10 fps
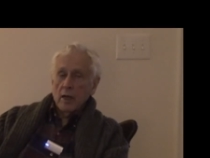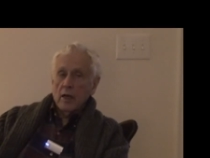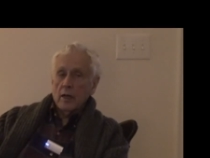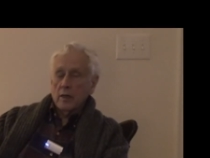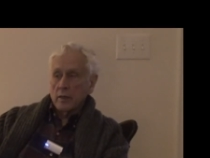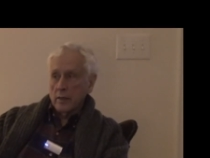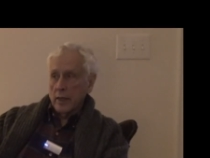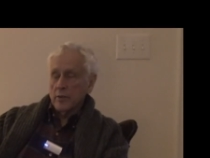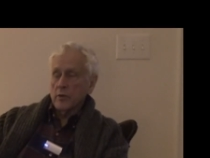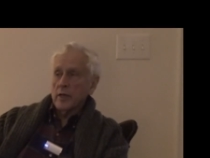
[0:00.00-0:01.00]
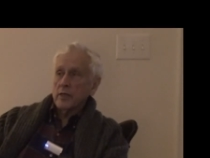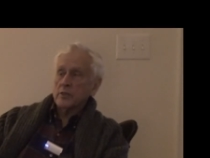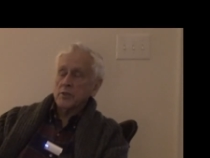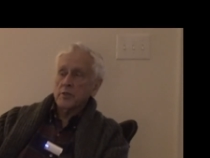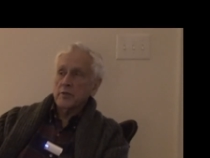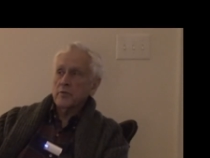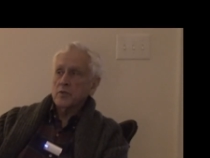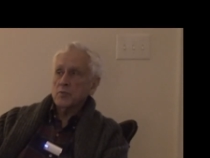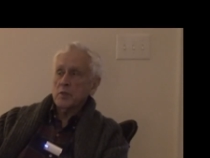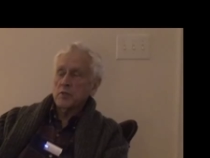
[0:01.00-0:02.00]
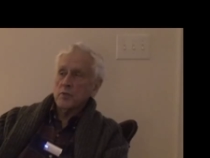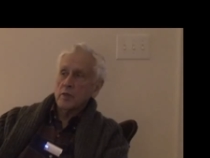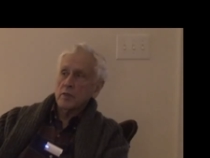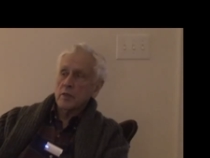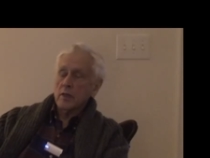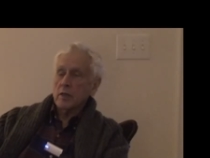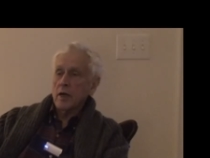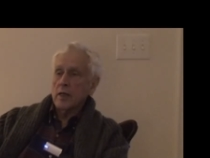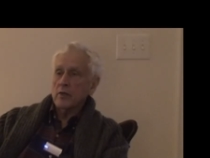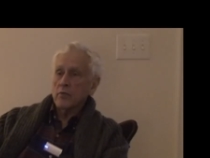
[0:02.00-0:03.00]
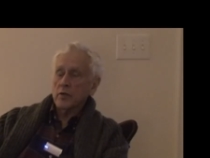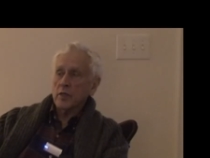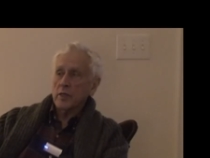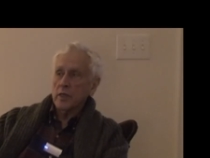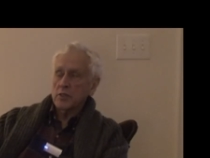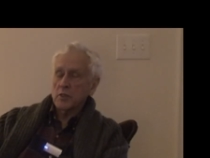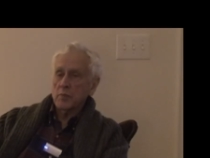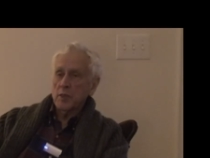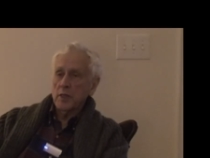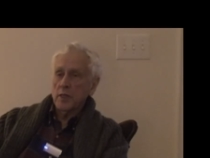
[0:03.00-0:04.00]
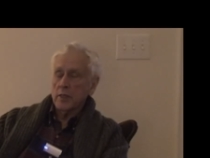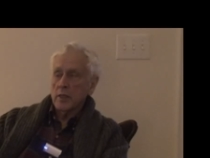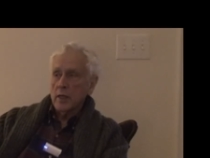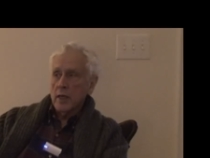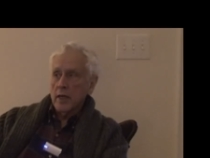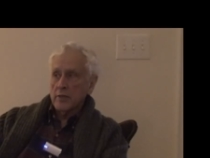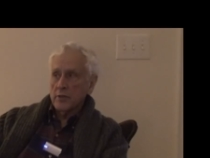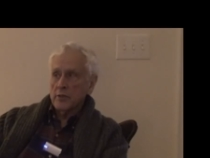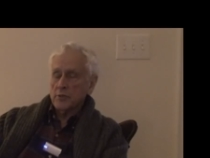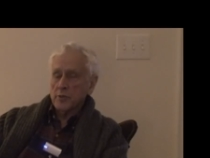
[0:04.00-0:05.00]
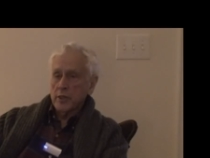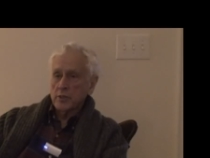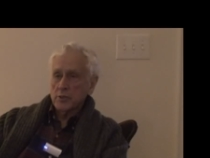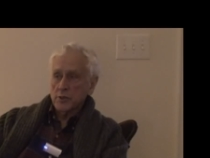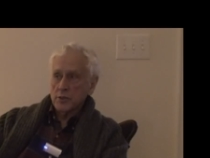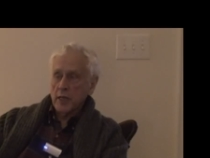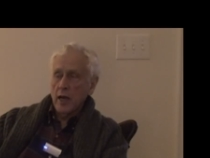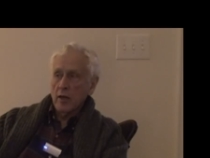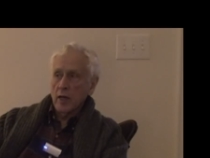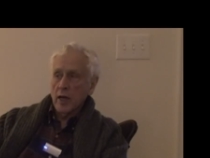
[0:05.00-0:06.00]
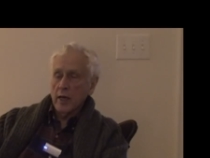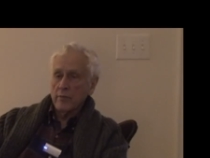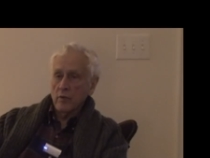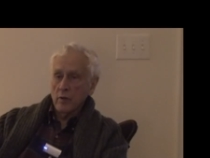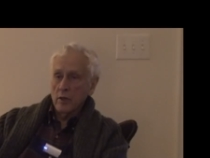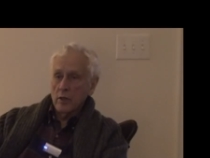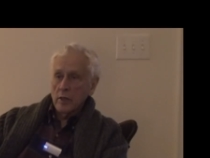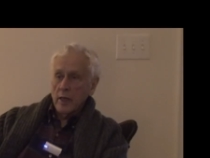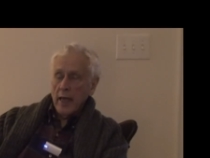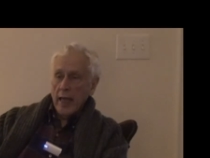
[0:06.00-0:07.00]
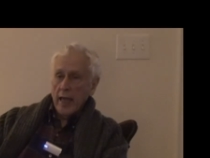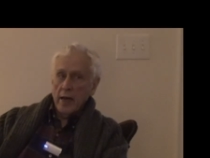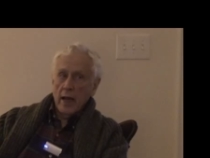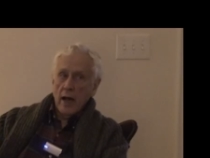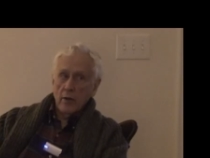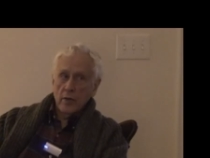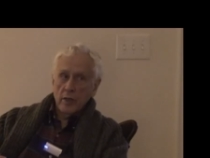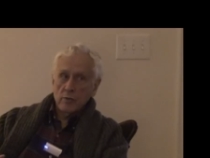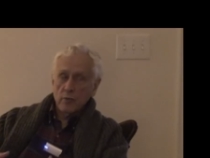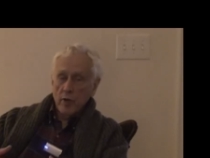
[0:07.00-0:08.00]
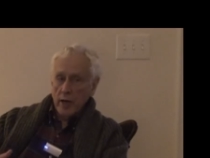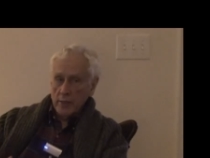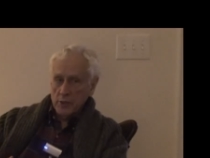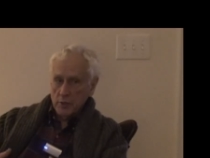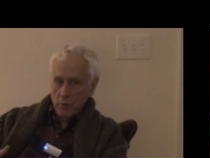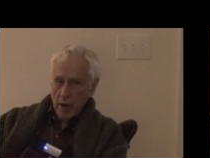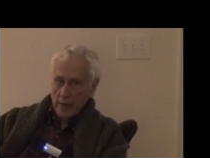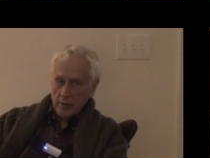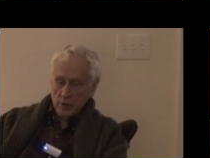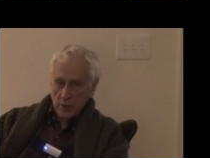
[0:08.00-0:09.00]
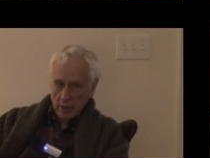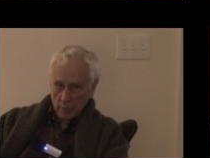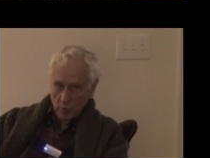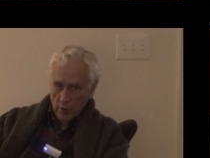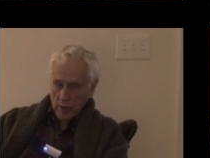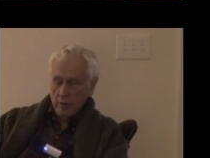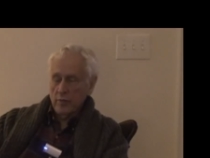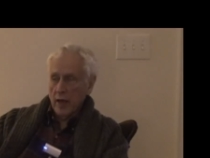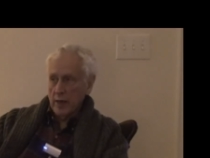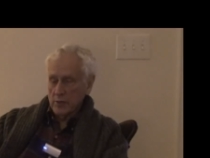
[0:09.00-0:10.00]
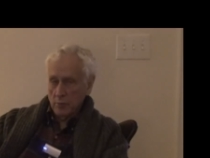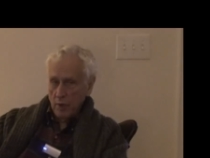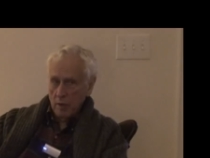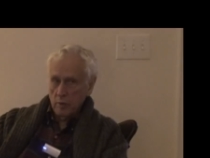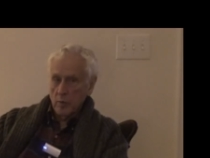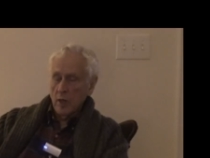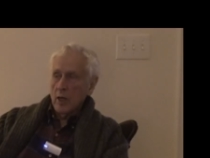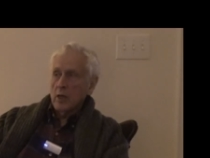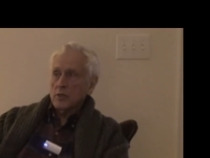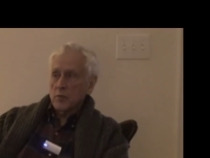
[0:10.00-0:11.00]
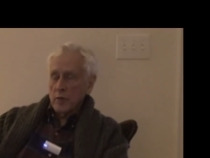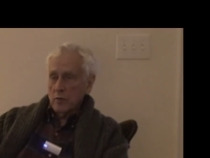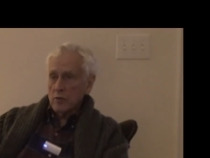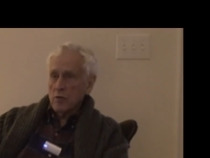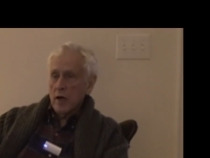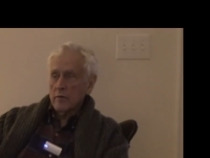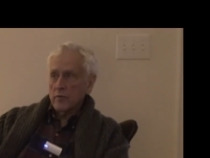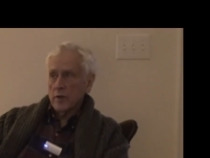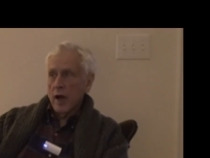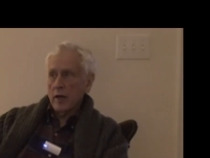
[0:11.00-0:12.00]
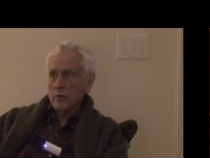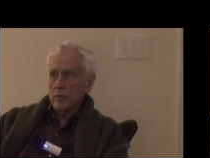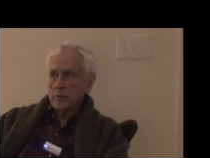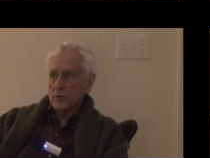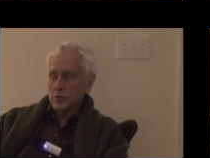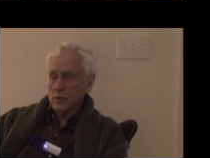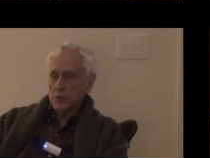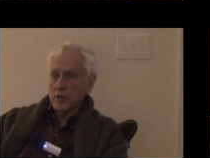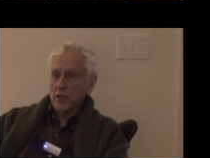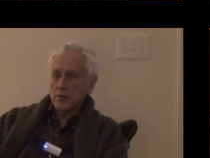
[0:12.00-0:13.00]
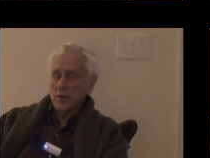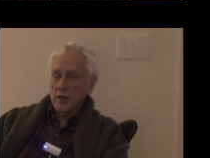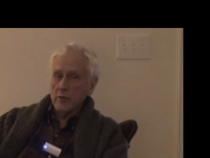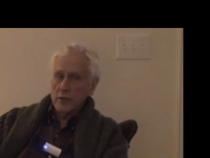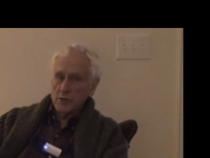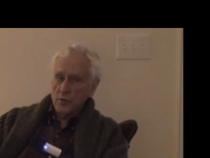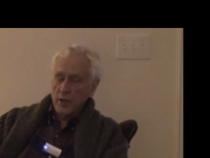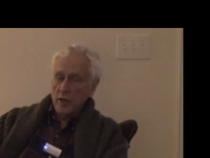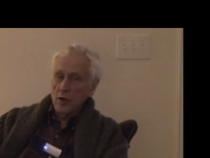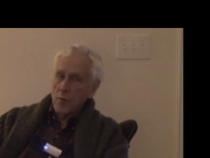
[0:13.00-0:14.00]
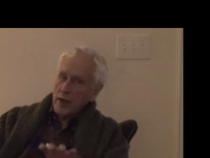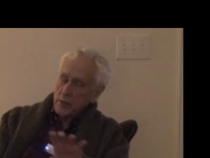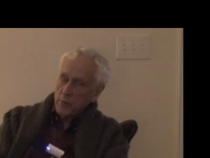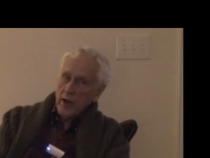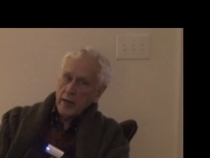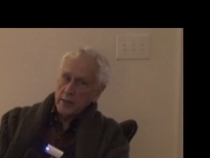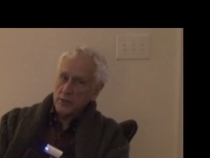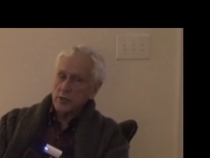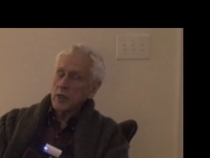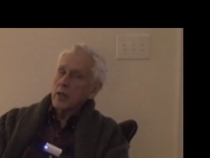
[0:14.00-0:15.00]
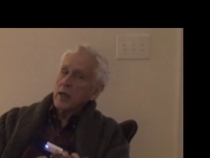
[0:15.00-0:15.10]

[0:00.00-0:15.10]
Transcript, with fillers: Uh, and there is a difference between the kind of work that needs to be done at the dissertation scholarly level and how it relates to practice, and I'm aware of that as a problem. So people who go on for doctorates just to get the degree so they can go back to practice